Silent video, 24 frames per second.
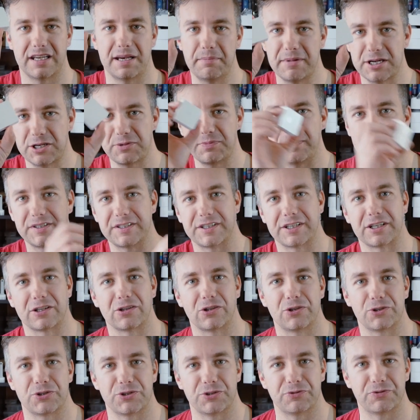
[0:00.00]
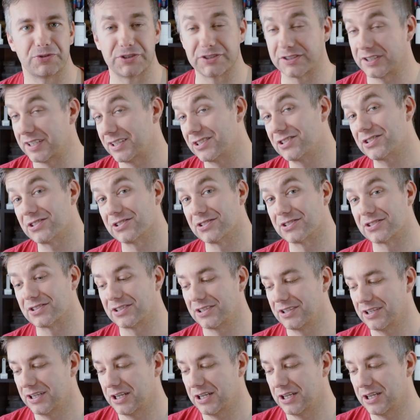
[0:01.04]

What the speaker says: a much better enclosure for the sensors.